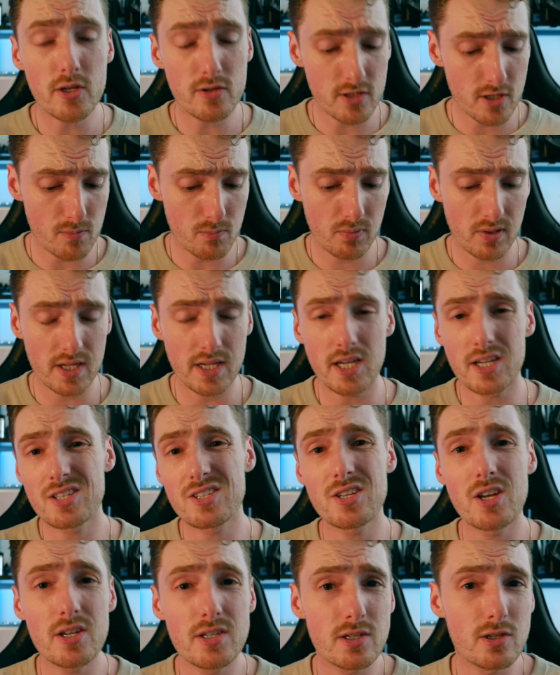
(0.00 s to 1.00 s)
you to complete a
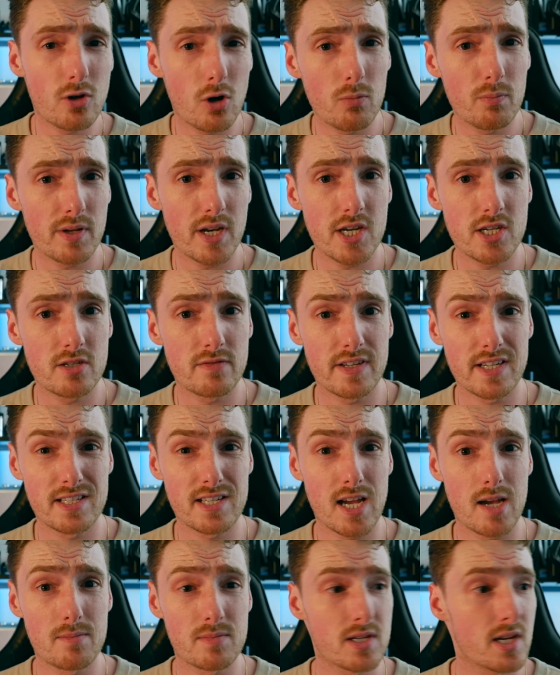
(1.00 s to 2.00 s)
certain combination of
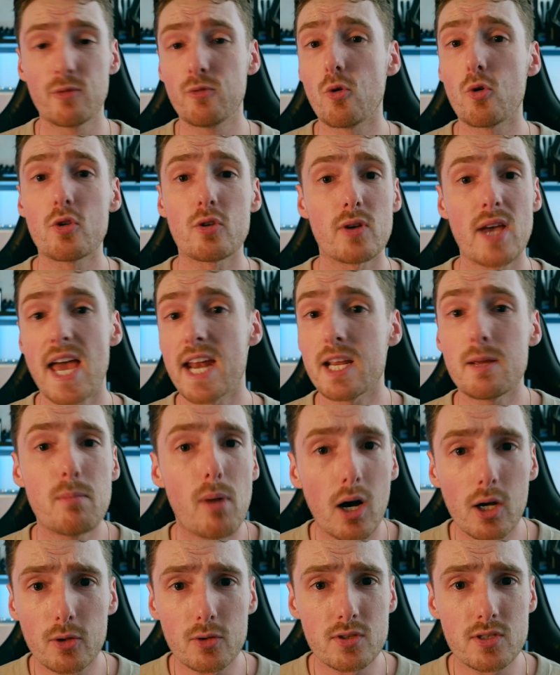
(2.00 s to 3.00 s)
exams before any
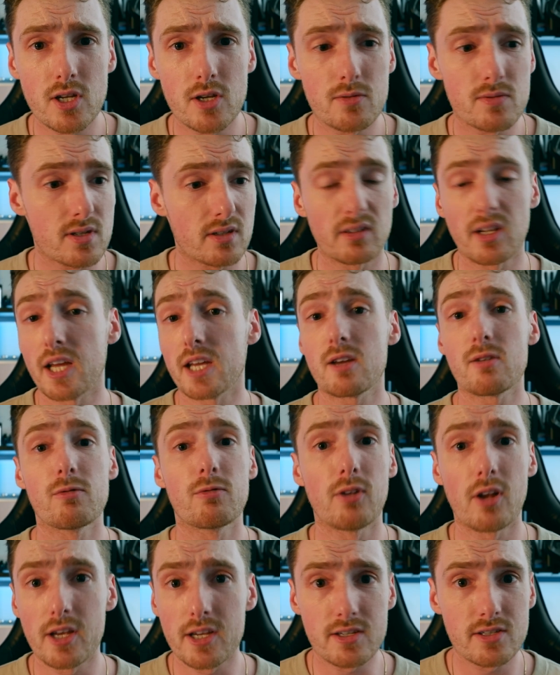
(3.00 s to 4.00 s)
milestones like
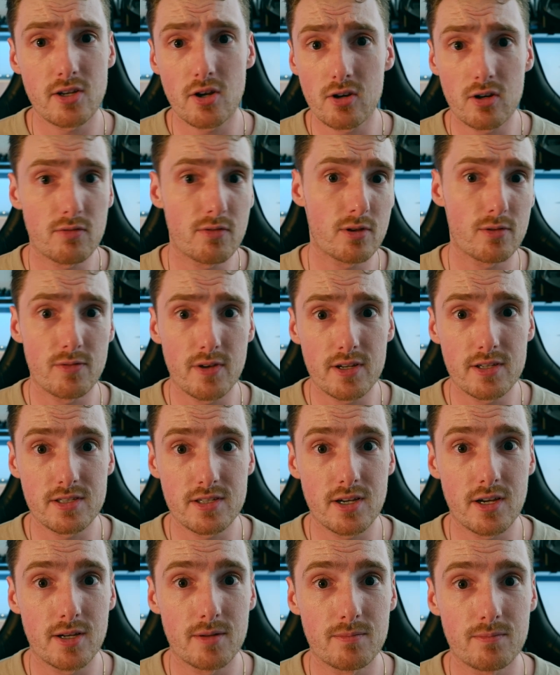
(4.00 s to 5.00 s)
flying solo for the
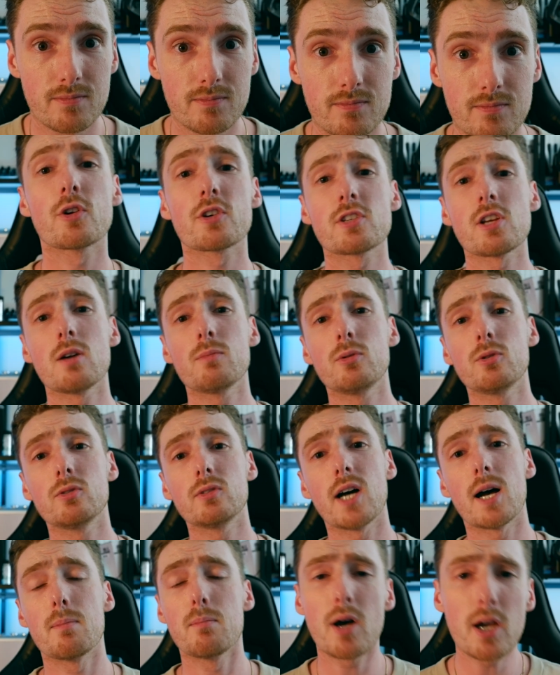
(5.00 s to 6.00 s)
first time. For
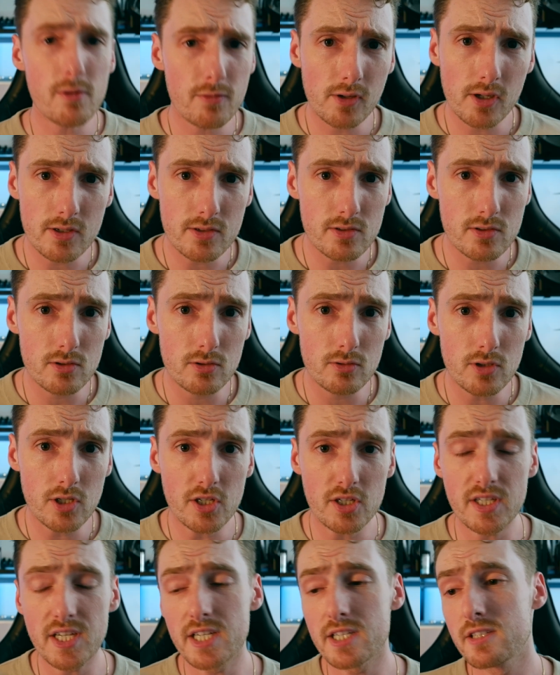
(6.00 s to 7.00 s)
example, at my flying school,
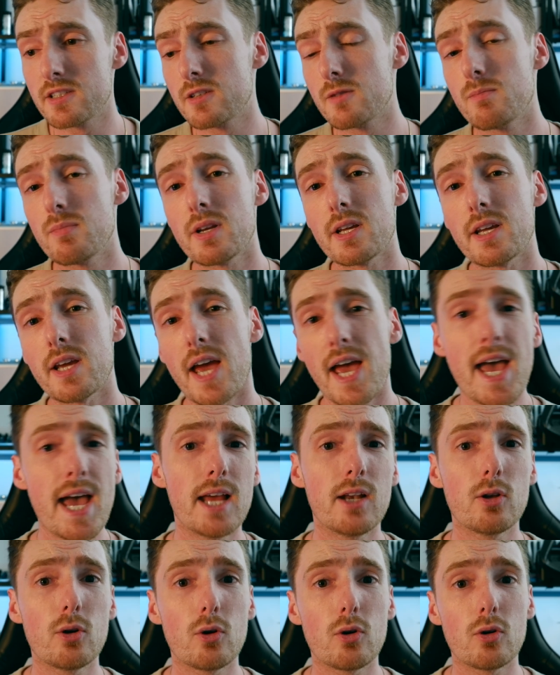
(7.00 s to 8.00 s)
you needed to complete
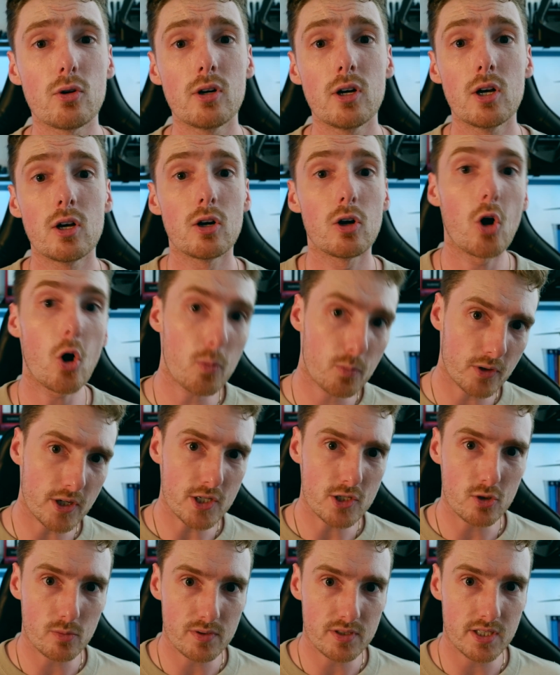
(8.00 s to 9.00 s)
air law,
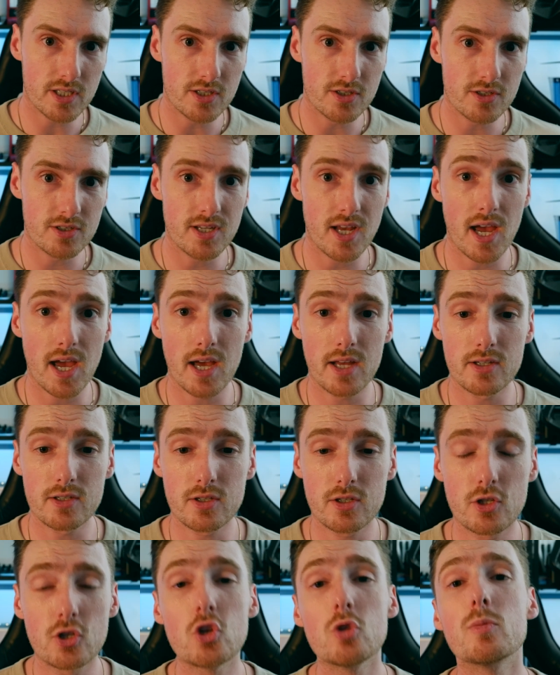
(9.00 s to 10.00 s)
operational procedures, and
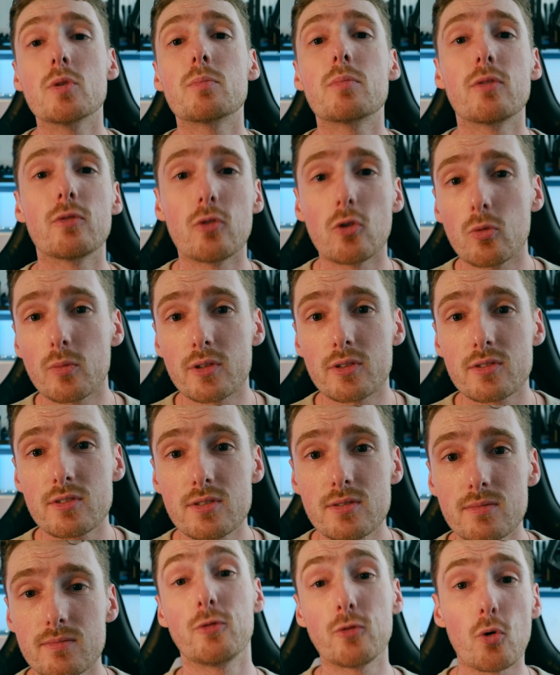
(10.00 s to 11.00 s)
human
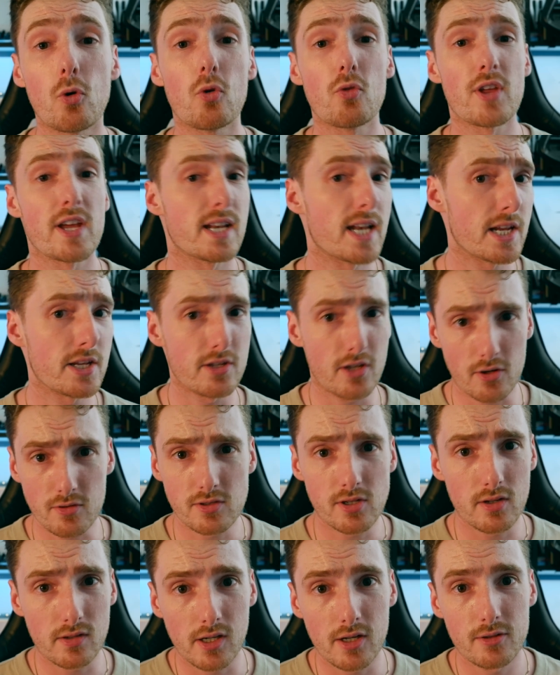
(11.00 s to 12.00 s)
performance before they let you go
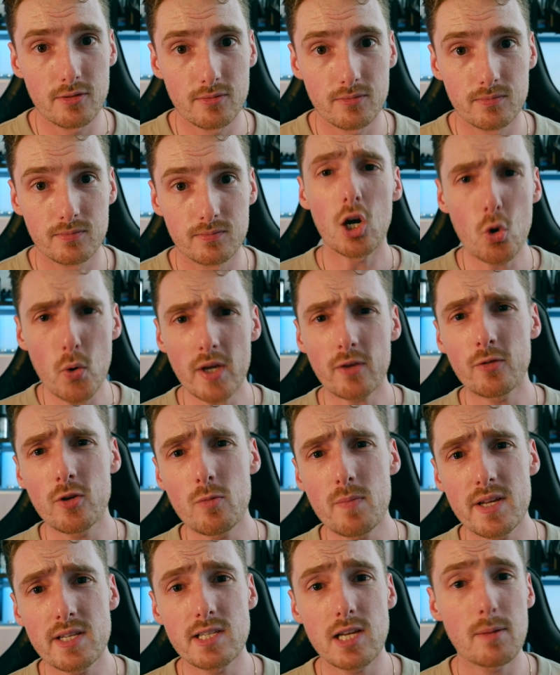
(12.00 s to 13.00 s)
solo. A quick
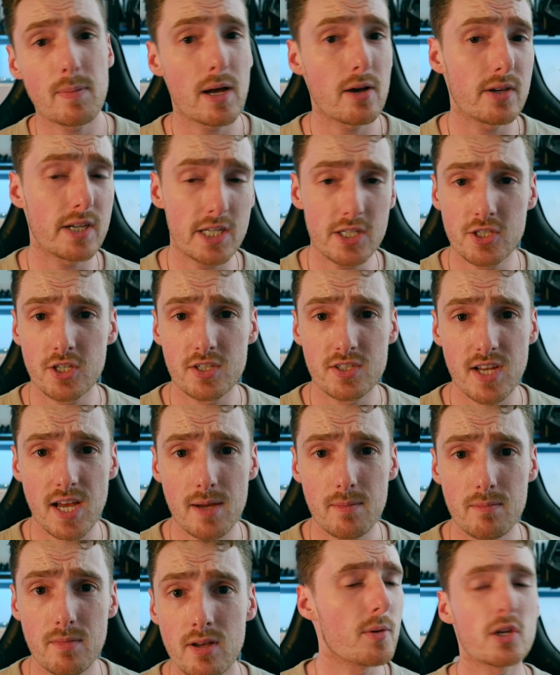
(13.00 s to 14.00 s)
few bits about each
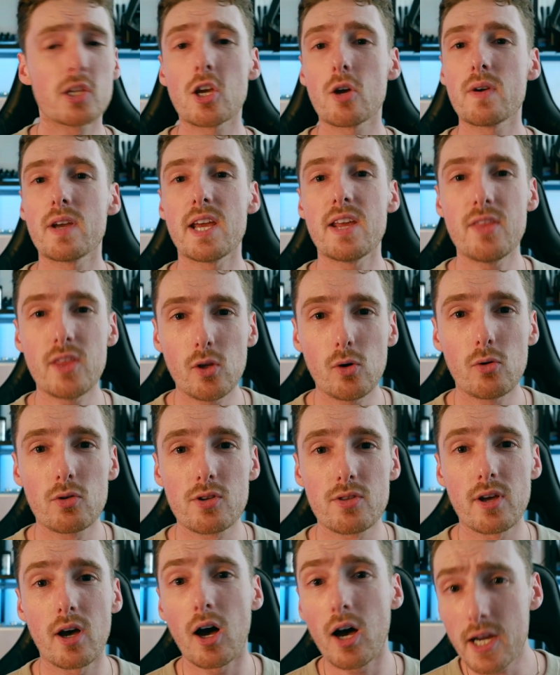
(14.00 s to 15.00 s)
exam. I'm going to go in the
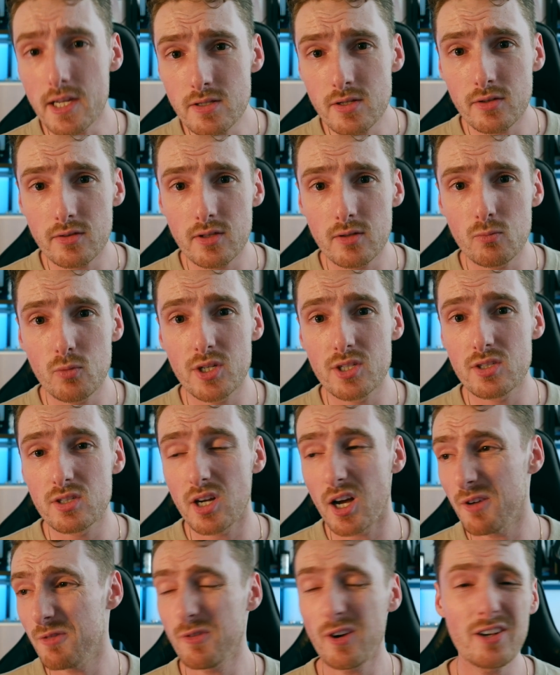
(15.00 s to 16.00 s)
order that I took them, which
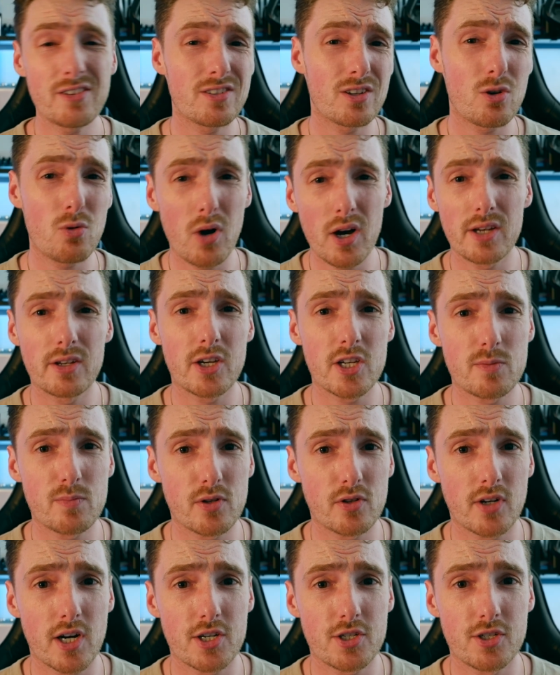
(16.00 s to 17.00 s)
I found quite a nice
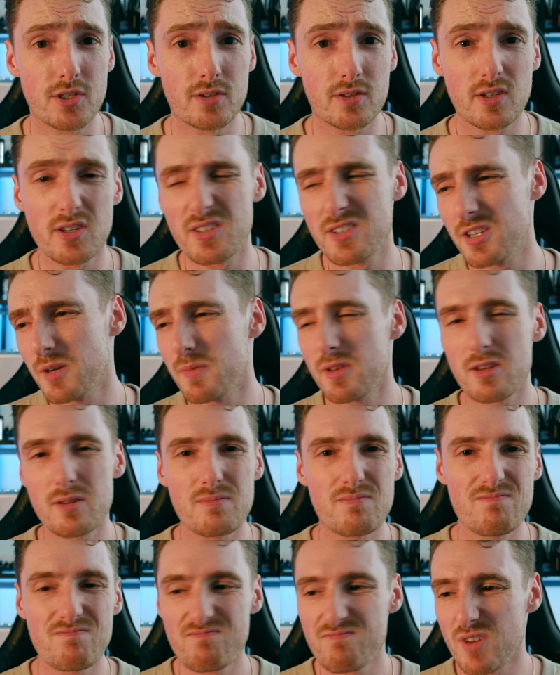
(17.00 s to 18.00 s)
progression because some of
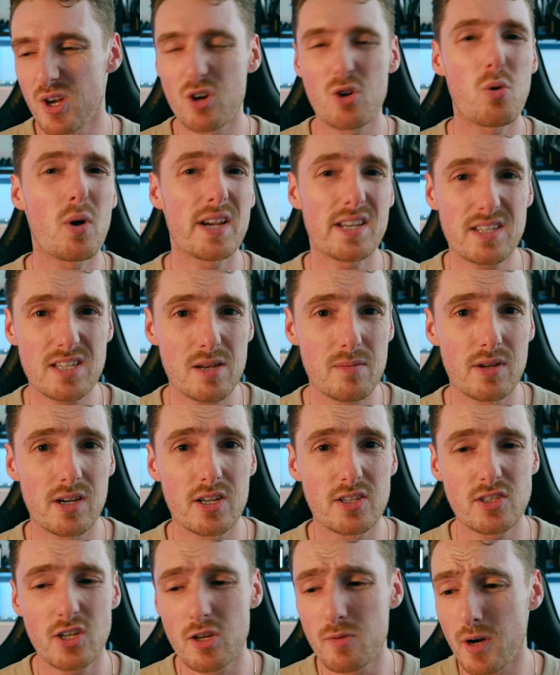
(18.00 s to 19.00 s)
them are quite
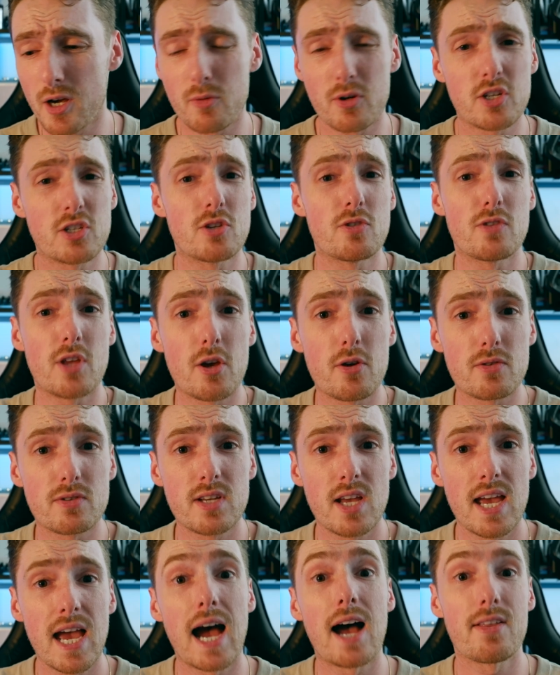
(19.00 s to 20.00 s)
similar, so you might want to do
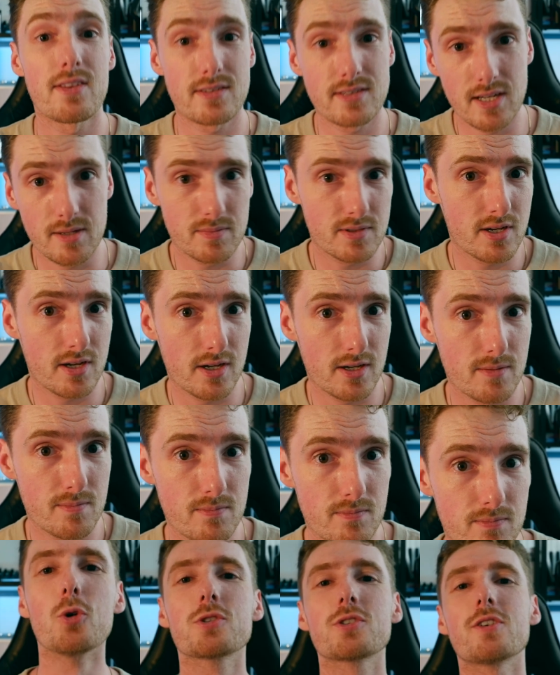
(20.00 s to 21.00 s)
those at the same time.
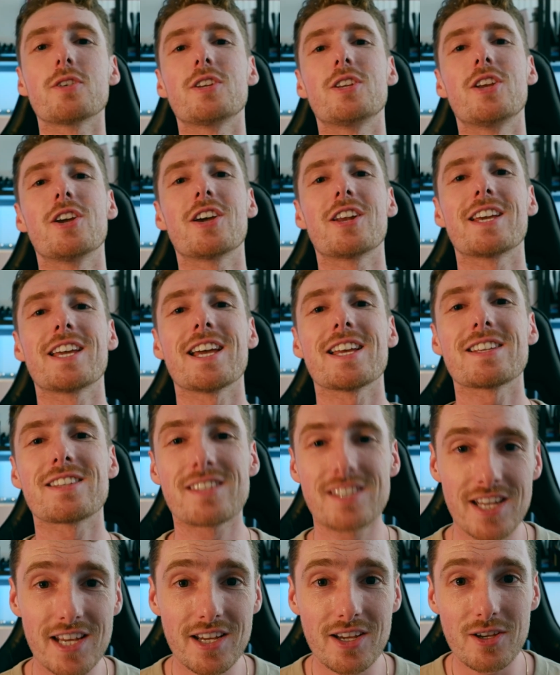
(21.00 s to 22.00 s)
Also, you're going to get
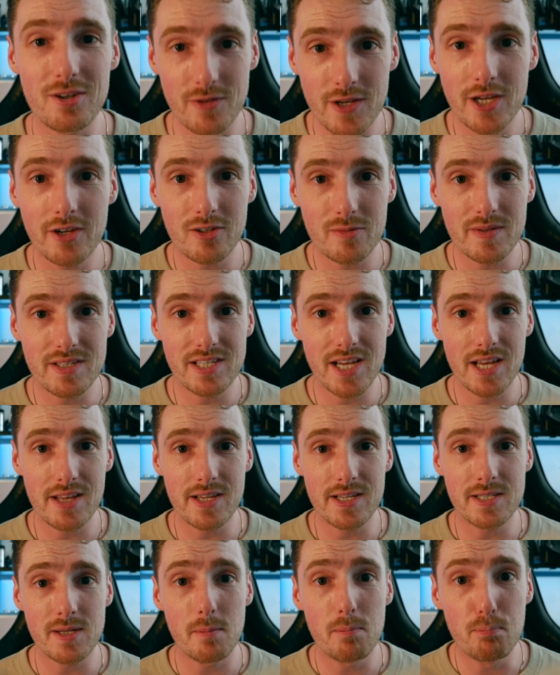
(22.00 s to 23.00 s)
sick of hearing me say
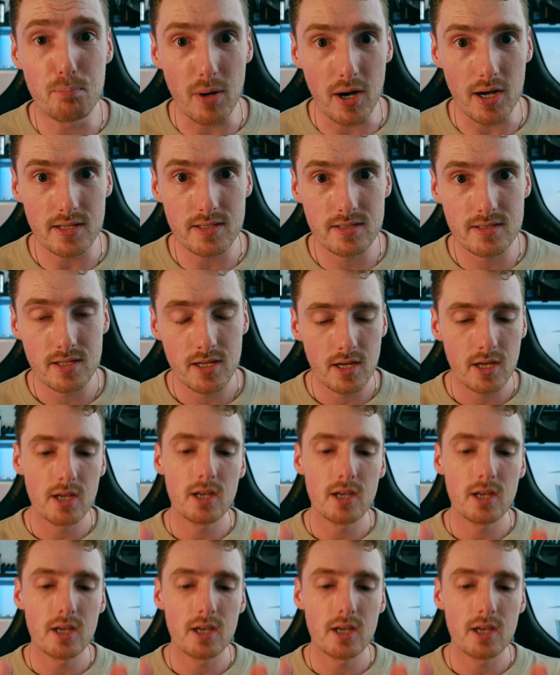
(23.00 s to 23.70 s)
this, but